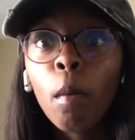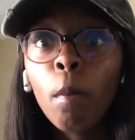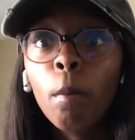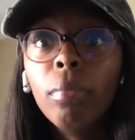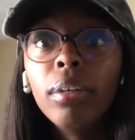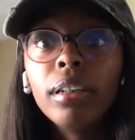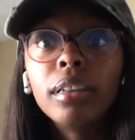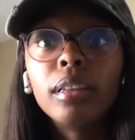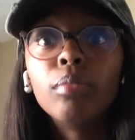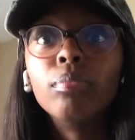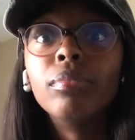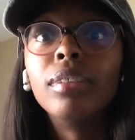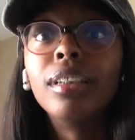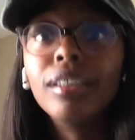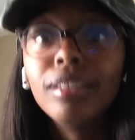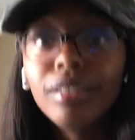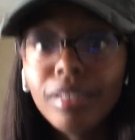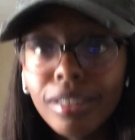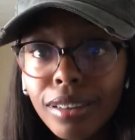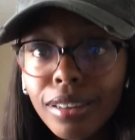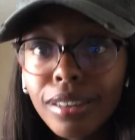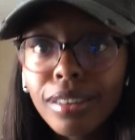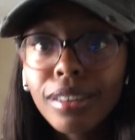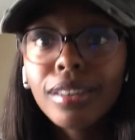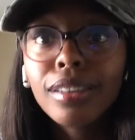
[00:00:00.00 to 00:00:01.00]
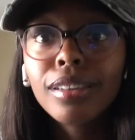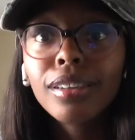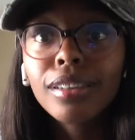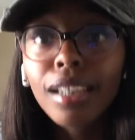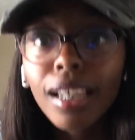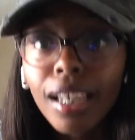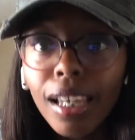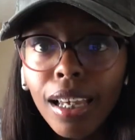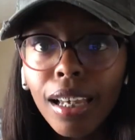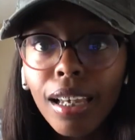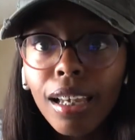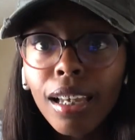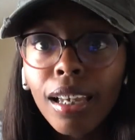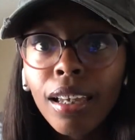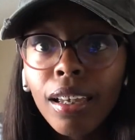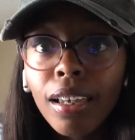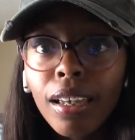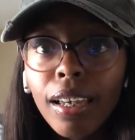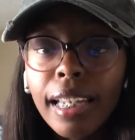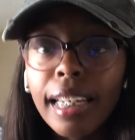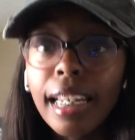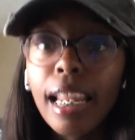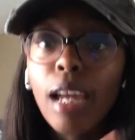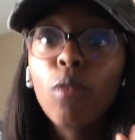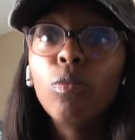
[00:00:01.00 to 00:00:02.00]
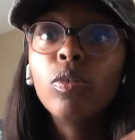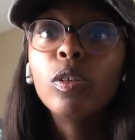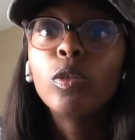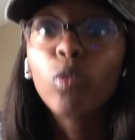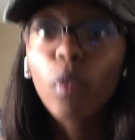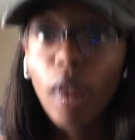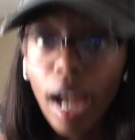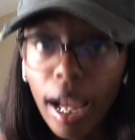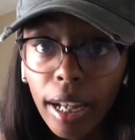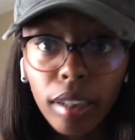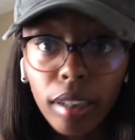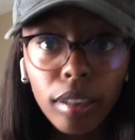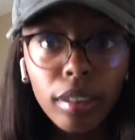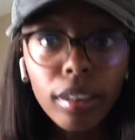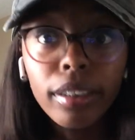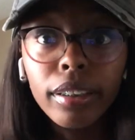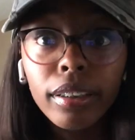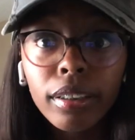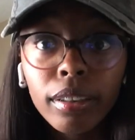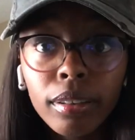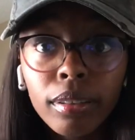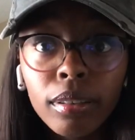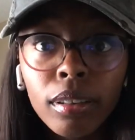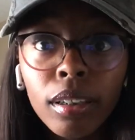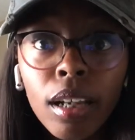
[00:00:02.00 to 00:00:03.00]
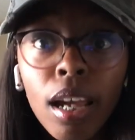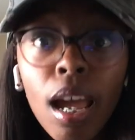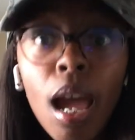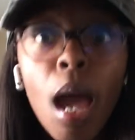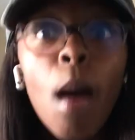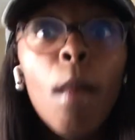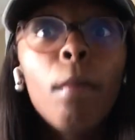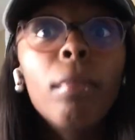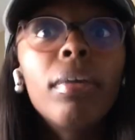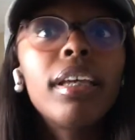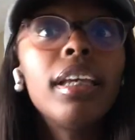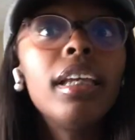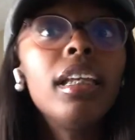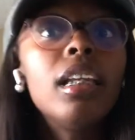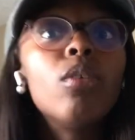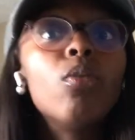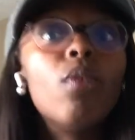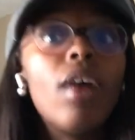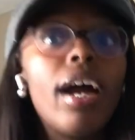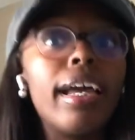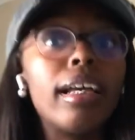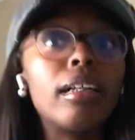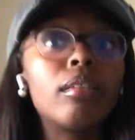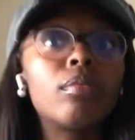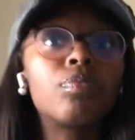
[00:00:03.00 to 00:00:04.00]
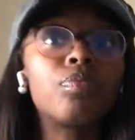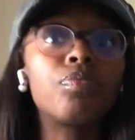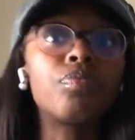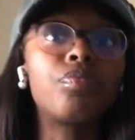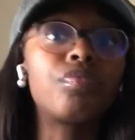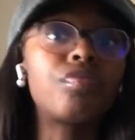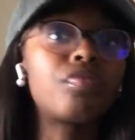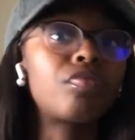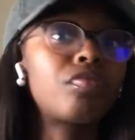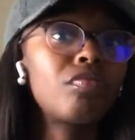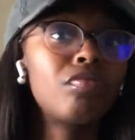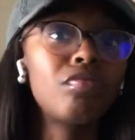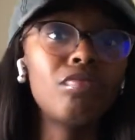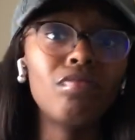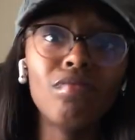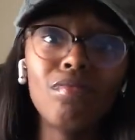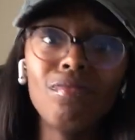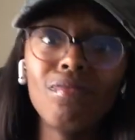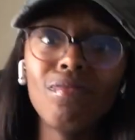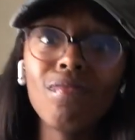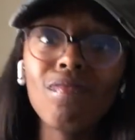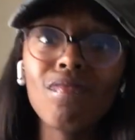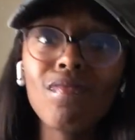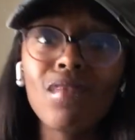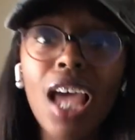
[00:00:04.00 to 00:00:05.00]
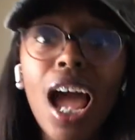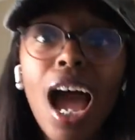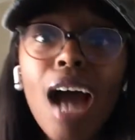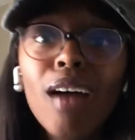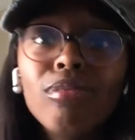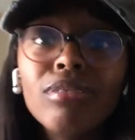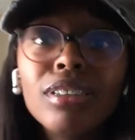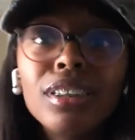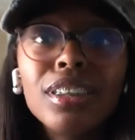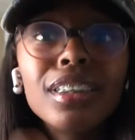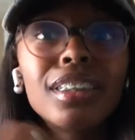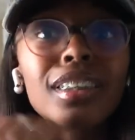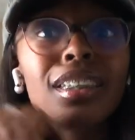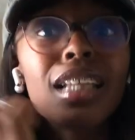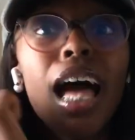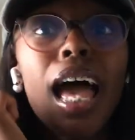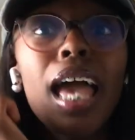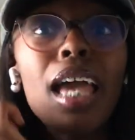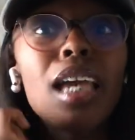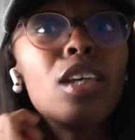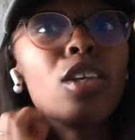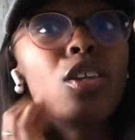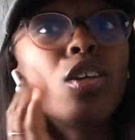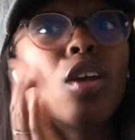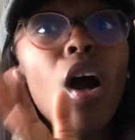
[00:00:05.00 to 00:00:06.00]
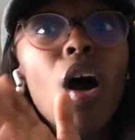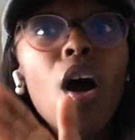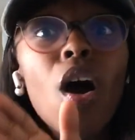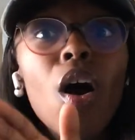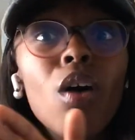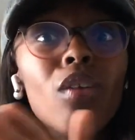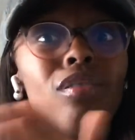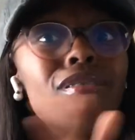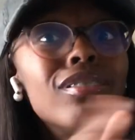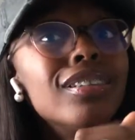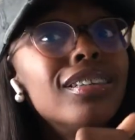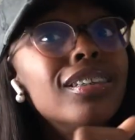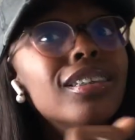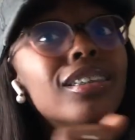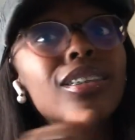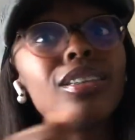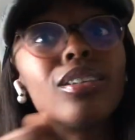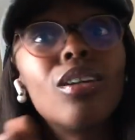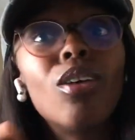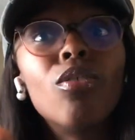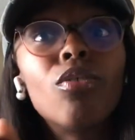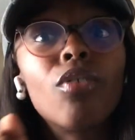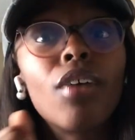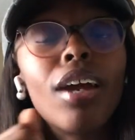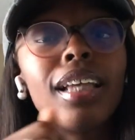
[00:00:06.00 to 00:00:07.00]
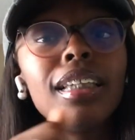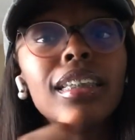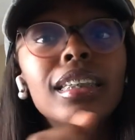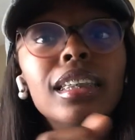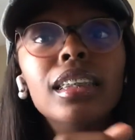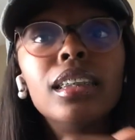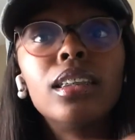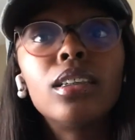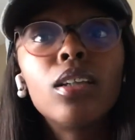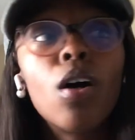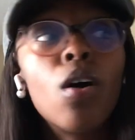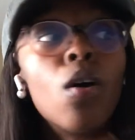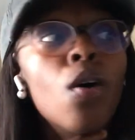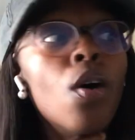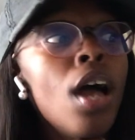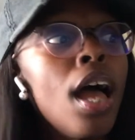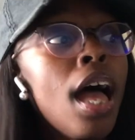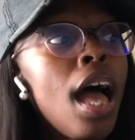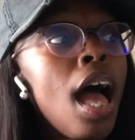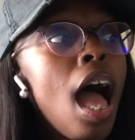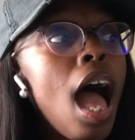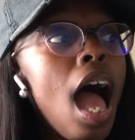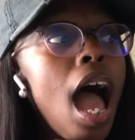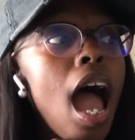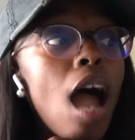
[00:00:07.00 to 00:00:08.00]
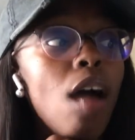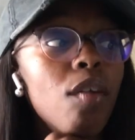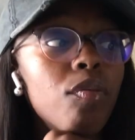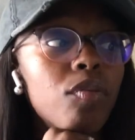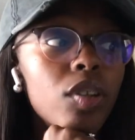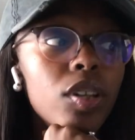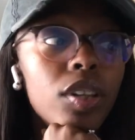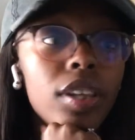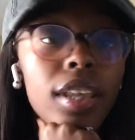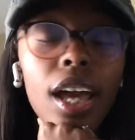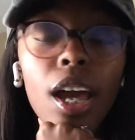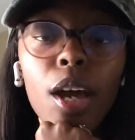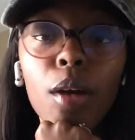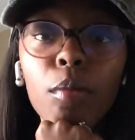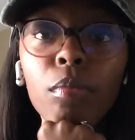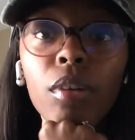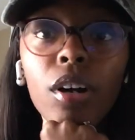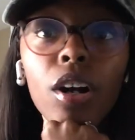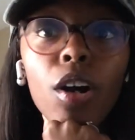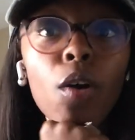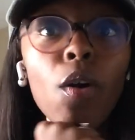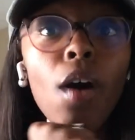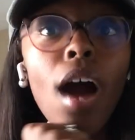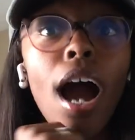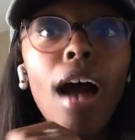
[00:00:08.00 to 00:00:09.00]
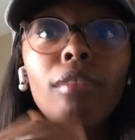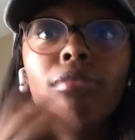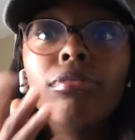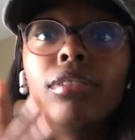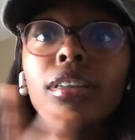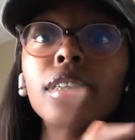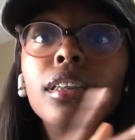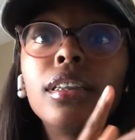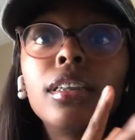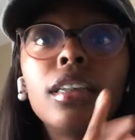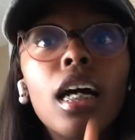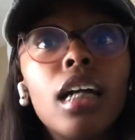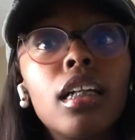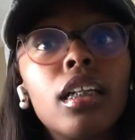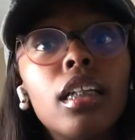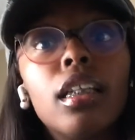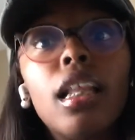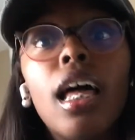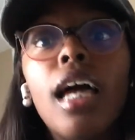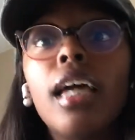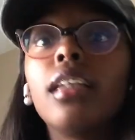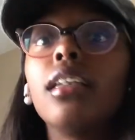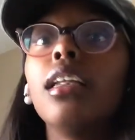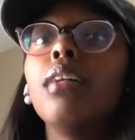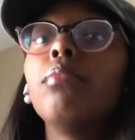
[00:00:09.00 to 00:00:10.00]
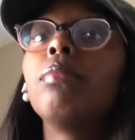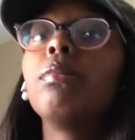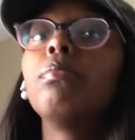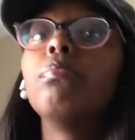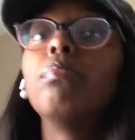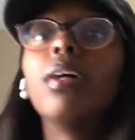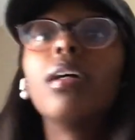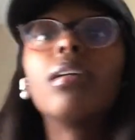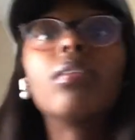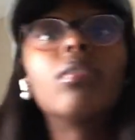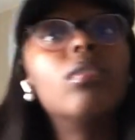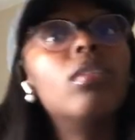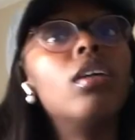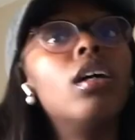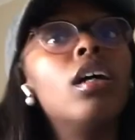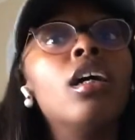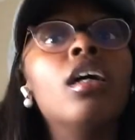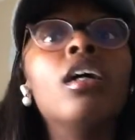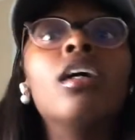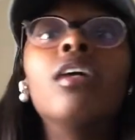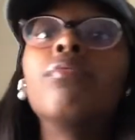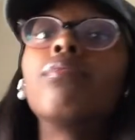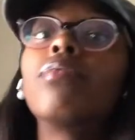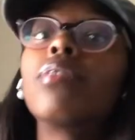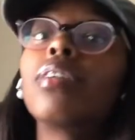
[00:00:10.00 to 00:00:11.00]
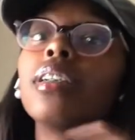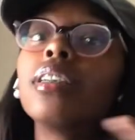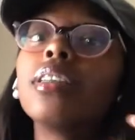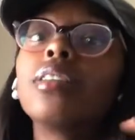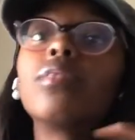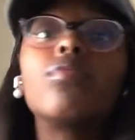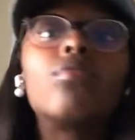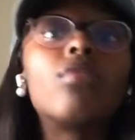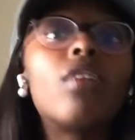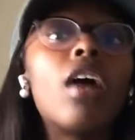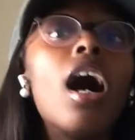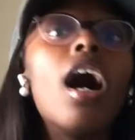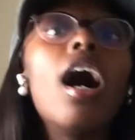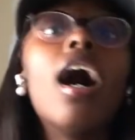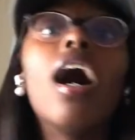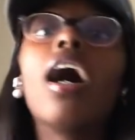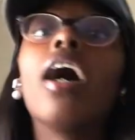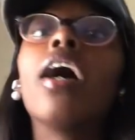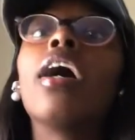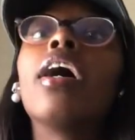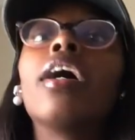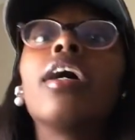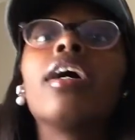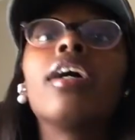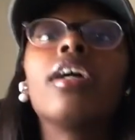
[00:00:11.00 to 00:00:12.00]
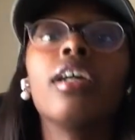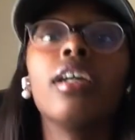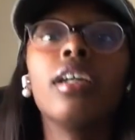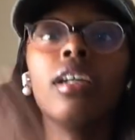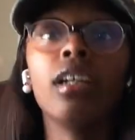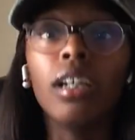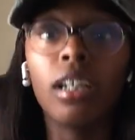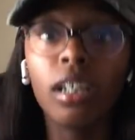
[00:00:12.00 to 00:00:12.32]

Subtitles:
but some dishes in the sink, and they was rattling. But anyway, I was just like, yo, this is so crazy. So after that, bro, I was just kind of like, let me buckle up for this ride,